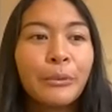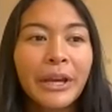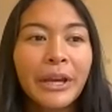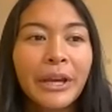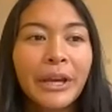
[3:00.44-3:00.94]

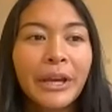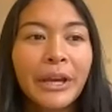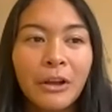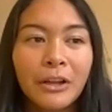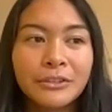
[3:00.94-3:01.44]
we had
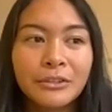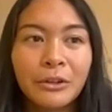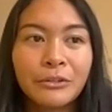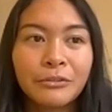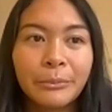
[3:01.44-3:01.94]
a lot to
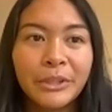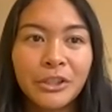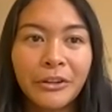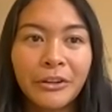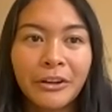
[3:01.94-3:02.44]
learn from each
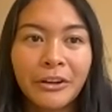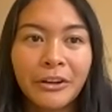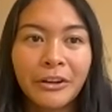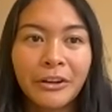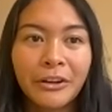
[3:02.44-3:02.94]
other,
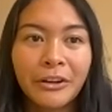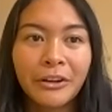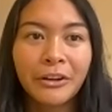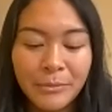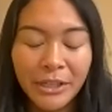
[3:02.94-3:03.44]
and
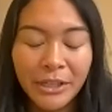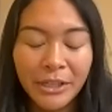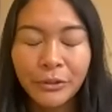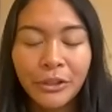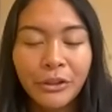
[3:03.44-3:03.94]
I'm
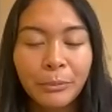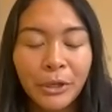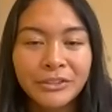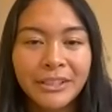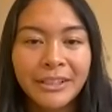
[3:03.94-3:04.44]
definitely the
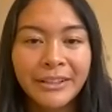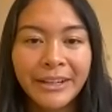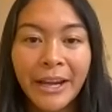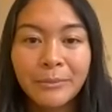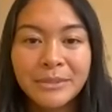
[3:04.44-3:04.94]
person
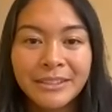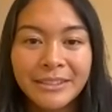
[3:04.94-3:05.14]
that I am